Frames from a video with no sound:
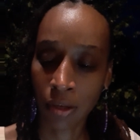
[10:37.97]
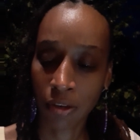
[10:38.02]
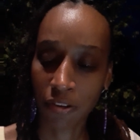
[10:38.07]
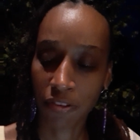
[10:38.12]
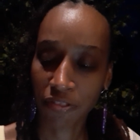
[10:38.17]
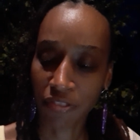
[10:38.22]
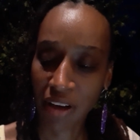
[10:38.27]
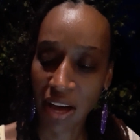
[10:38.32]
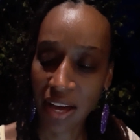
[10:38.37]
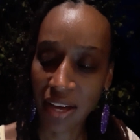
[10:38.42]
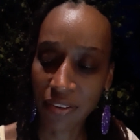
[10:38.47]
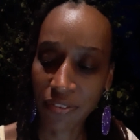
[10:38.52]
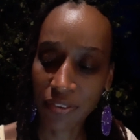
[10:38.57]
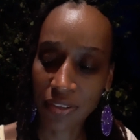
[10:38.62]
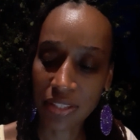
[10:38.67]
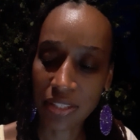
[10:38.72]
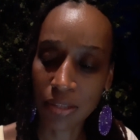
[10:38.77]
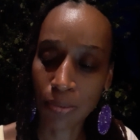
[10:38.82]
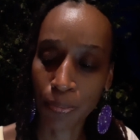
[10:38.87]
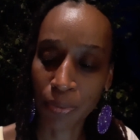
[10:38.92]
5
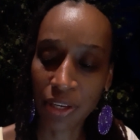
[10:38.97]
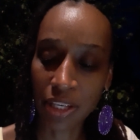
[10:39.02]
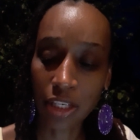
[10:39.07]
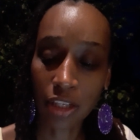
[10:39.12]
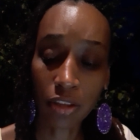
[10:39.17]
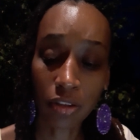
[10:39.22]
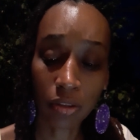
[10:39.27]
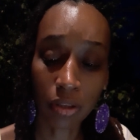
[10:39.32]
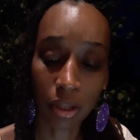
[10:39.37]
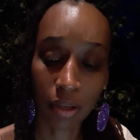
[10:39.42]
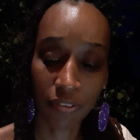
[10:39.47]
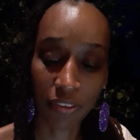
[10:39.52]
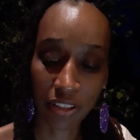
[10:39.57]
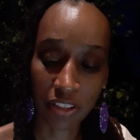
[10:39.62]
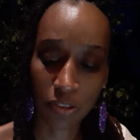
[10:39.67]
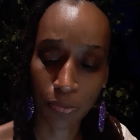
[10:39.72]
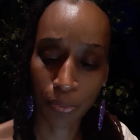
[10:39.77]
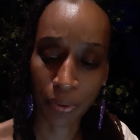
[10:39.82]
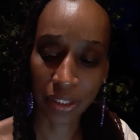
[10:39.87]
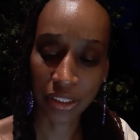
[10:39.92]
is the pinnacle of
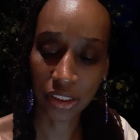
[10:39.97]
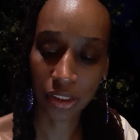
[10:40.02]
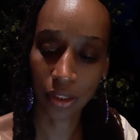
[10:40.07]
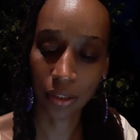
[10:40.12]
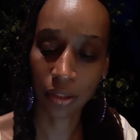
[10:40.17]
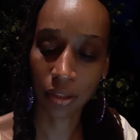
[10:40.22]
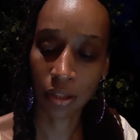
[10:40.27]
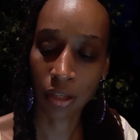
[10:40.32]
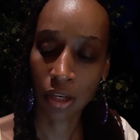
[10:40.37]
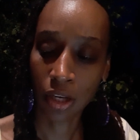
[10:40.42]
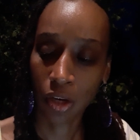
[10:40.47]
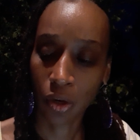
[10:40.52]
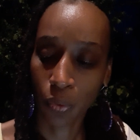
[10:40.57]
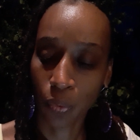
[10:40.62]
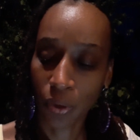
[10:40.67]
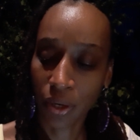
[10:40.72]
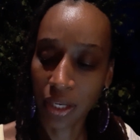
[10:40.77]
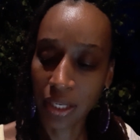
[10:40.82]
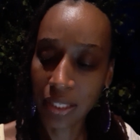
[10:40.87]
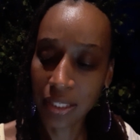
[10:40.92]
expression,
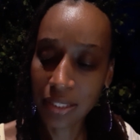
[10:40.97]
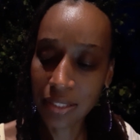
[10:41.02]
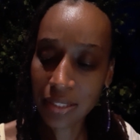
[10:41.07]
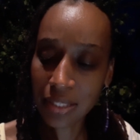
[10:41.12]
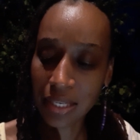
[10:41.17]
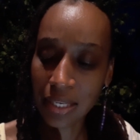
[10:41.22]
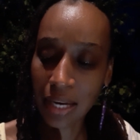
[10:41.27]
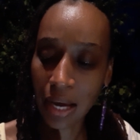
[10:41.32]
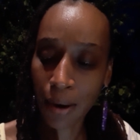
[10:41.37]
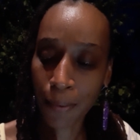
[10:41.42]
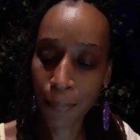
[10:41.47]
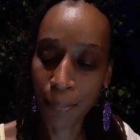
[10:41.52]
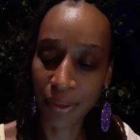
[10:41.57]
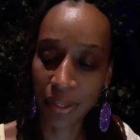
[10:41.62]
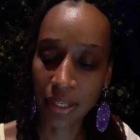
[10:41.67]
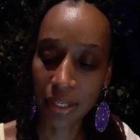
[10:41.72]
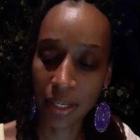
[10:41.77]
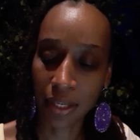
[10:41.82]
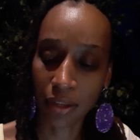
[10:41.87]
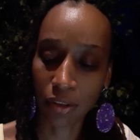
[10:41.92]
where it is in our
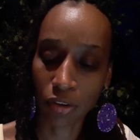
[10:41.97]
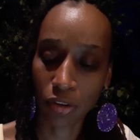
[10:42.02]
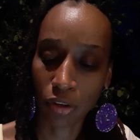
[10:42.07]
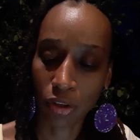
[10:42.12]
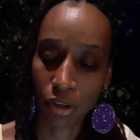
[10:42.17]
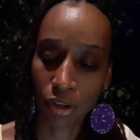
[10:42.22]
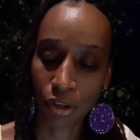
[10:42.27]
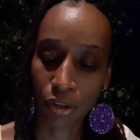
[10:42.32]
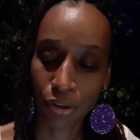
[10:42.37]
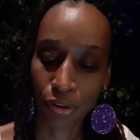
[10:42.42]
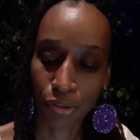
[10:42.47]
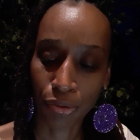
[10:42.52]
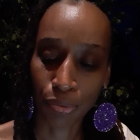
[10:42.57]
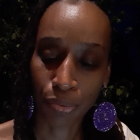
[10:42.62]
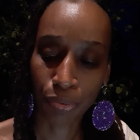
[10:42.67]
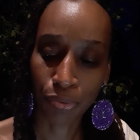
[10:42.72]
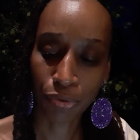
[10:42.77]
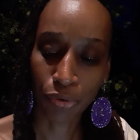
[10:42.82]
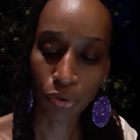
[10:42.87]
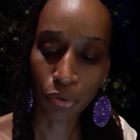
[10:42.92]
being
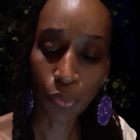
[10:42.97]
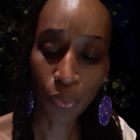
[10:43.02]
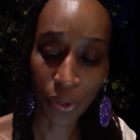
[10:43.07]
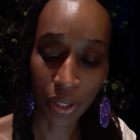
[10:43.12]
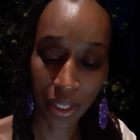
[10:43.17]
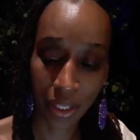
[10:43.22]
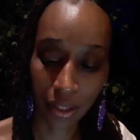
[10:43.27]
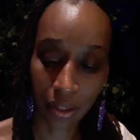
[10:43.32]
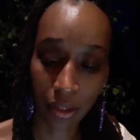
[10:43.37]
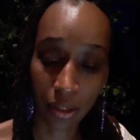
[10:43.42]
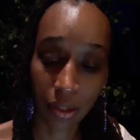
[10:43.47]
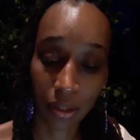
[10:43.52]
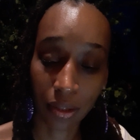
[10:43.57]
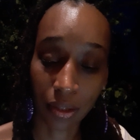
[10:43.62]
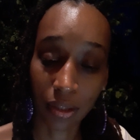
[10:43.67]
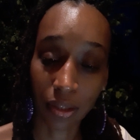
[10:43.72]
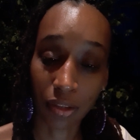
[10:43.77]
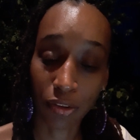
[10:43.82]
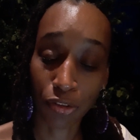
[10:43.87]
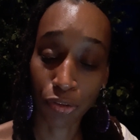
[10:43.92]

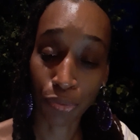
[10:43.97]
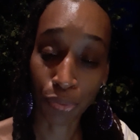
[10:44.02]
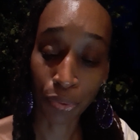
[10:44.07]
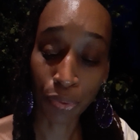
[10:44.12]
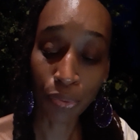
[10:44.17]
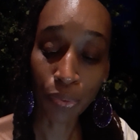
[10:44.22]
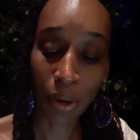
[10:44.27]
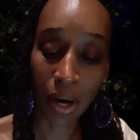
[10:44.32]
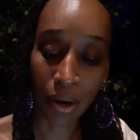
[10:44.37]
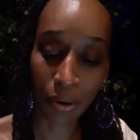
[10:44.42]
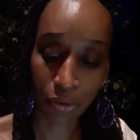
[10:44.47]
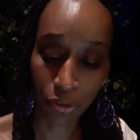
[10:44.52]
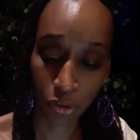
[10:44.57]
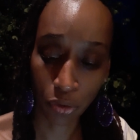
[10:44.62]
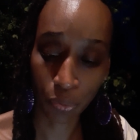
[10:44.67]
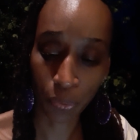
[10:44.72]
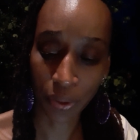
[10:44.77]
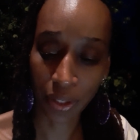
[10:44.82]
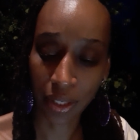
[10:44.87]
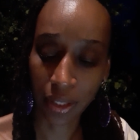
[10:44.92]
through our
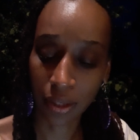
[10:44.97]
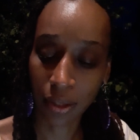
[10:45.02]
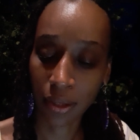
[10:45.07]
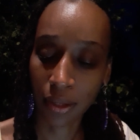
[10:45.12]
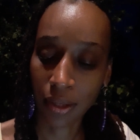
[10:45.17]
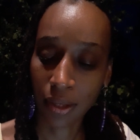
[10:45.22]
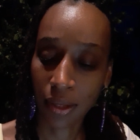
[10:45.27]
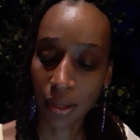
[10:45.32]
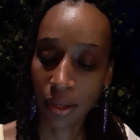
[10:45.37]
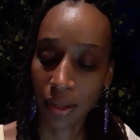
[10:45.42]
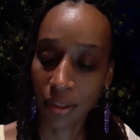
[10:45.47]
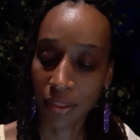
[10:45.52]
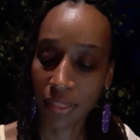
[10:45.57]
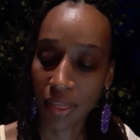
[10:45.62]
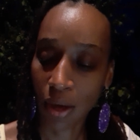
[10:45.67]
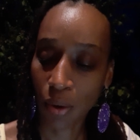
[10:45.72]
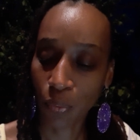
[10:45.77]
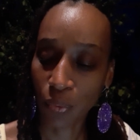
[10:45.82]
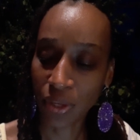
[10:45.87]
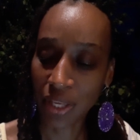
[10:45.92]
doing,
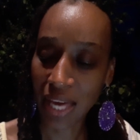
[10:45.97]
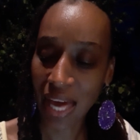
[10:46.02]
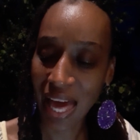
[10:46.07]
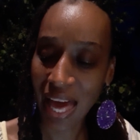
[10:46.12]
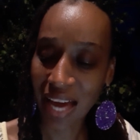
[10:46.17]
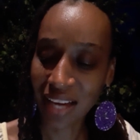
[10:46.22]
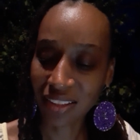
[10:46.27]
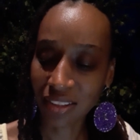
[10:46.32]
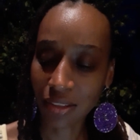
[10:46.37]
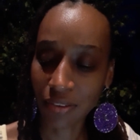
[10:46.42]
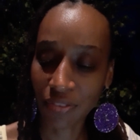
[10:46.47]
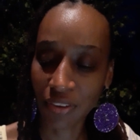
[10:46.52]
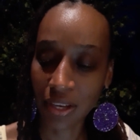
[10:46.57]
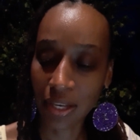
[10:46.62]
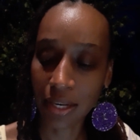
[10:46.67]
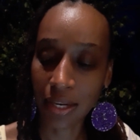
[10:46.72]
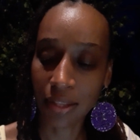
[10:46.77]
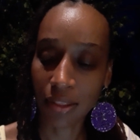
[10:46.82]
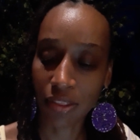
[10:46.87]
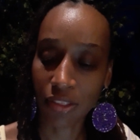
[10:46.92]
that we
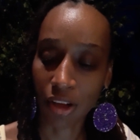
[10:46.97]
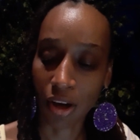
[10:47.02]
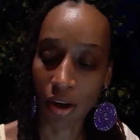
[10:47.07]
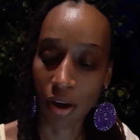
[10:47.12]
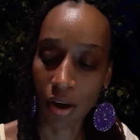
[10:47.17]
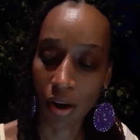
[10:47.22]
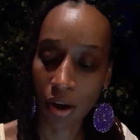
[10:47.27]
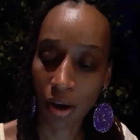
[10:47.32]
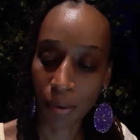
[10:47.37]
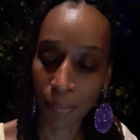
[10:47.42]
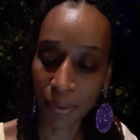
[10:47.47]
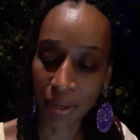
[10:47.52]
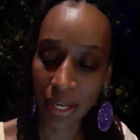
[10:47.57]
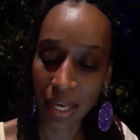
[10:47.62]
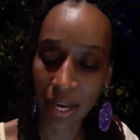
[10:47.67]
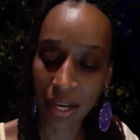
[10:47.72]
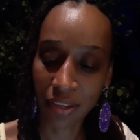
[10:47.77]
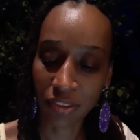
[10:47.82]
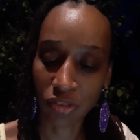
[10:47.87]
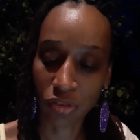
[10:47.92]
activate the
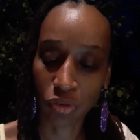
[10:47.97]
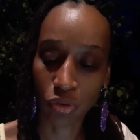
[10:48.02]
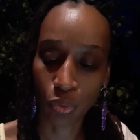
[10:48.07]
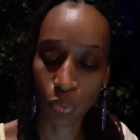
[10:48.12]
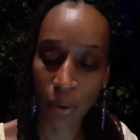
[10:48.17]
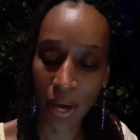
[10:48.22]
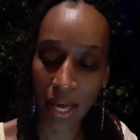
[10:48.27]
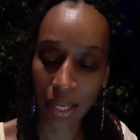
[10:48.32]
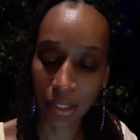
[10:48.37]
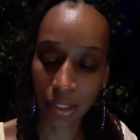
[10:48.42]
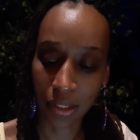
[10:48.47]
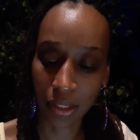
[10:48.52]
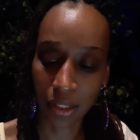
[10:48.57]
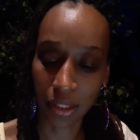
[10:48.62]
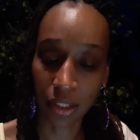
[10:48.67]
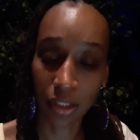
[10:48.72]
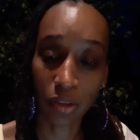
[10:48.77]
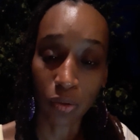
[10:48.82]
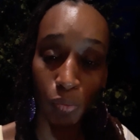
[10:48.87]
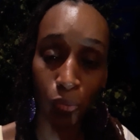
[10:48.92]
harmonized
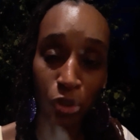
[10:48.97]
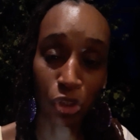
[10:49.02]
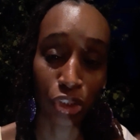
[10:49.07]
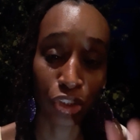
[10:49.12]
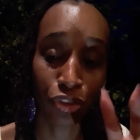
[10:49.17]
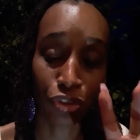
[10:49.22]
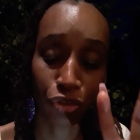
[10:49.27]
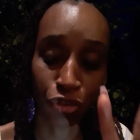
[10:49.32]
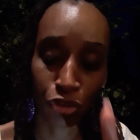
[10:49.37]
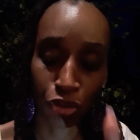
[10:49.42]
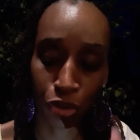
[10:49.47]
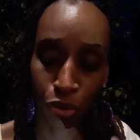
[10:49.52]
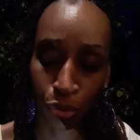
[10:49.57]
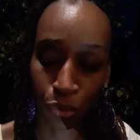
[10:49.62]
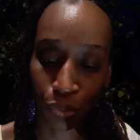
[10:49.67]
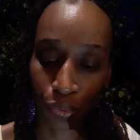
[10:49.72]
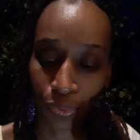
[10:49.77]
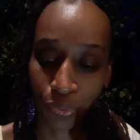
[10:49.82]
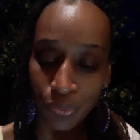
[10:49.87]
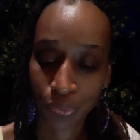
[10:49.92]
duality, which is 2,